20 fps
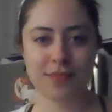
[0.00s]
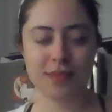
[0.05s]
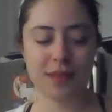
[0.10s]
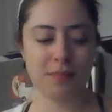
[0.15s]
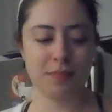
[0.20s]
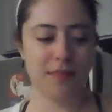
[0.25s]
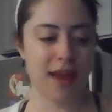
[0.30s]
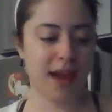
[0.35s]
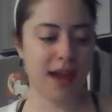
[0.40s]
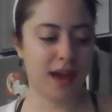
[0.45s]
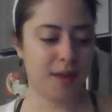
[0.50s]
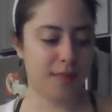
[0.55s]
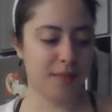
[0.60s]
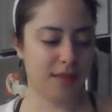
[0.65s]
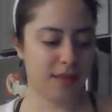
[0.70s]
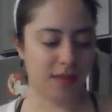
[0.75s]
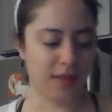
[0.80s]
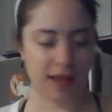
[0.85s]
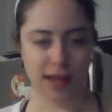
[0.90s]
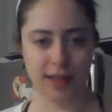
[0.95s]
make them and
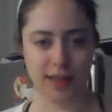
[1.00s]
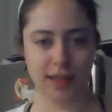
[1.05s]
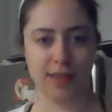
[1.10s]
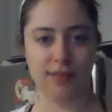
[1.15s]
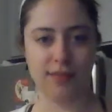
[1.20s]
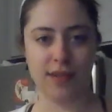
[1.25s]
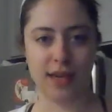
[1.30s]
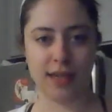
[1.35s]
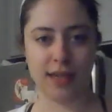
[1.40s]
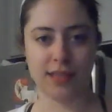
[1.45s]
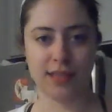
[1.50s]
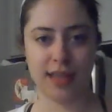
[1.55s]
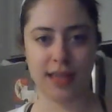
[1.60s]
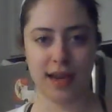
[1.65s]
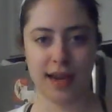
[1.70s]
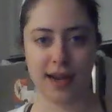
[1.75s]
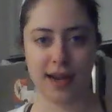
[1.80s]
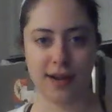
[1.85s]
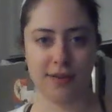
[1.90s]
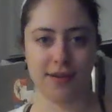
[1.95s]
then like I leave the next
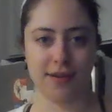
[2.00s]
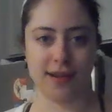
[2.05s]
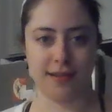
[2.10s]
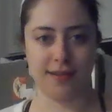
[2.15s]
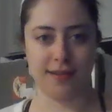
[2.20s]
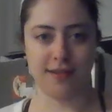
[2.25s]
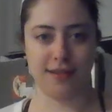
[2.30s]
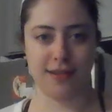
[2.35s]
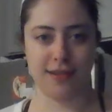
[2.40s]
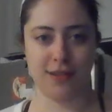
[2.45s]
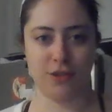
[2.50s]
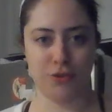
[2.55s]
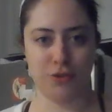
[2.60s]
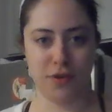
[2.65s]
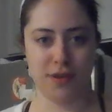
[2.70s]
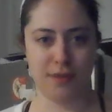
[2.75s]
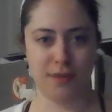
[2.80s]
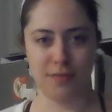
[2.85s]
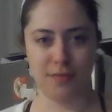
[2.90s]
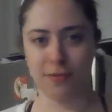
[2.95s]
day and I don't get to
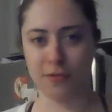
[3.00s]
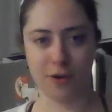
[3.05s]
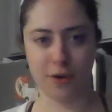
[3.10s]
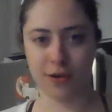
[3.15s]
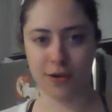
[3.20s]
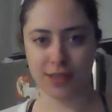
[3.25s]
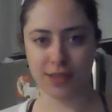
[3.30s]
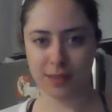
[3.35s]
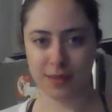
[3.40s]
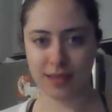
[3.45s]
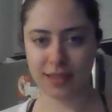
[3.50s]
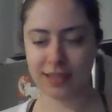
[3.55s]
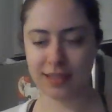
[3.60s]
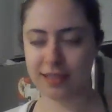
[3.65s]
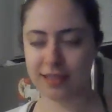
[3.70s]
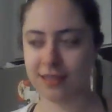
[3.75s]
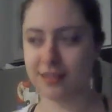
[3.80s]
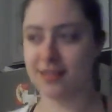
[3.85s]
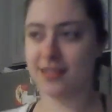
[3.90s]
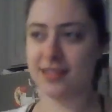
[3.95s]
enjoy them before Christmas,
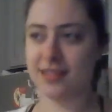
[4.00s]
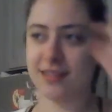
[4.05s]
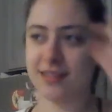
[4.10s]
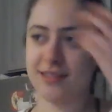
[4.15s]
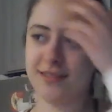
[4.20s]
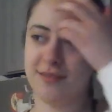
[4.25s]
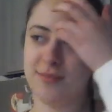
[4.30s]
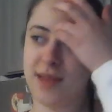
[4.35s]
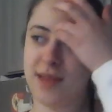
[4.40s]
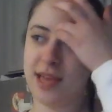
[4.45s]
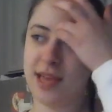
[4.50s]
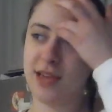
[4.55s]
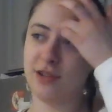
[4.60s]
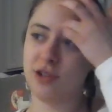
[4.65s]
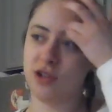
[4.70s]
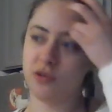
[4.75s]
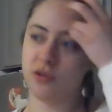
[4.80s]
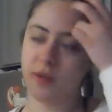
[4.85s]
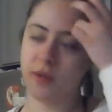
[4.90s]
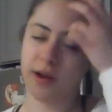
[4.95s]
because making
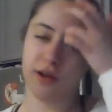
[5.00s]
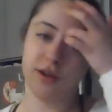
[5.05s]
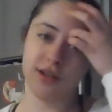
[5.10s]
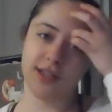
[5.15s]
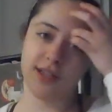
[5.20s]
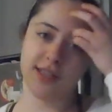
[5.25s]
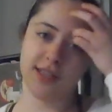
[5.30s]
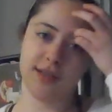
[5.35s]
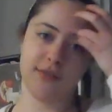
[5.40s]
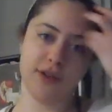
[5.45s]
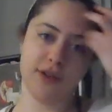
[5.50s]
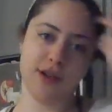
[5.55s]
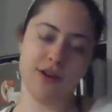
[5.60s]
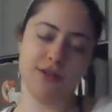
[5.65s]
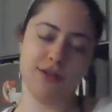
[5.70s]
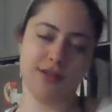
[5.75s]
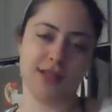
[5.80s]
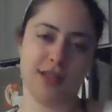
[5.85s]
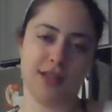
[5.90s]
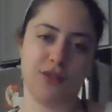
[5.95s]
gingerbread cookies every year
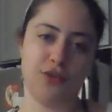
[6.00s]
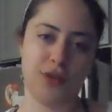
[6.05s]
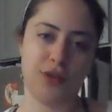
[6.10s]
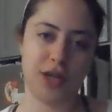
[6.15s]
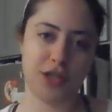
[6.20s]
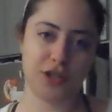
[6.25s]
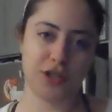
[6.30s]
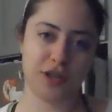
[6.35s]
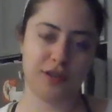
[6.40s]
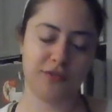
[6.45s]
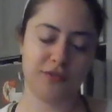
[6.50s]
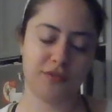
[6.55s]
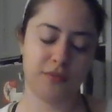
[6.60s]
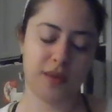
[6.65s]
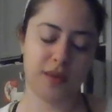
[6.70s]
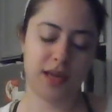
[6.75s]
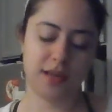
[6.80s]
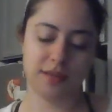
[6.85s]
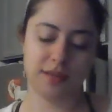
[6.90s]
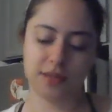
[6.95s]
is a tradition for
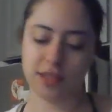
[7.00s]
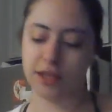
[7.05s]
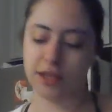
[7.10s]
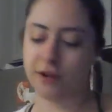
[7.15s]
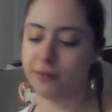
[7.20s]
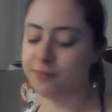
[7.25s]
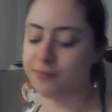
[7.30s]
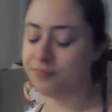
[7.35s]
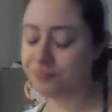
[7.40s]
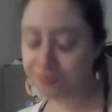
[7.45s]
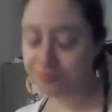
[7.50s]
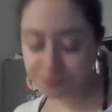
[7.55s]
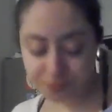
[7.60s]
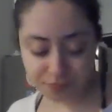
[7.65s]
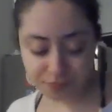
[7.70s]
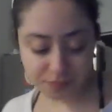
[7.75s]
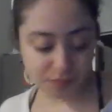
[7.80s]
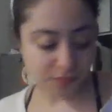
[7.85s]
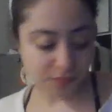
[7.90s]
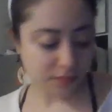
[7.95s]
me. So
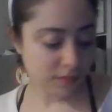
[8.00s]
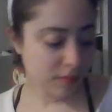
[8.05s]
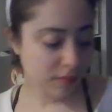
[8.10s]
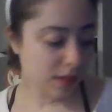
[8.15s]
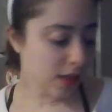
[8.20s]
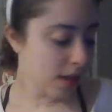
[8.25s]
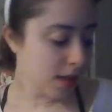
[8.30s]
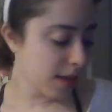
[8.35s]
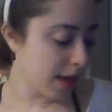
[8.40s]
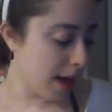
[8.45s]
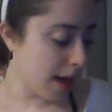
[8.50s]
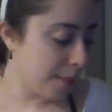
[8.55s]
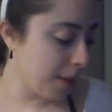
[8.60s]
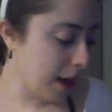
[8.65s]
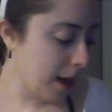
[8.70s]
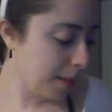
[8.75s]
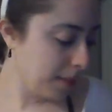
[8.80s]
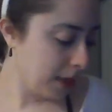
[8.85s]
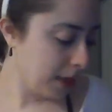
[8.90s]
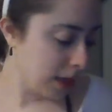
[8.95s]
yeah, but
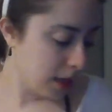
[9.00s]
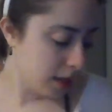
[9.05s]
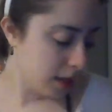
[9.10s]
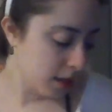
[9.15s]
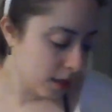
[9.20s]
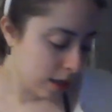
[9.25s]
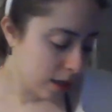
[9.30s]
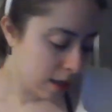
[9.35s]
I'm gonna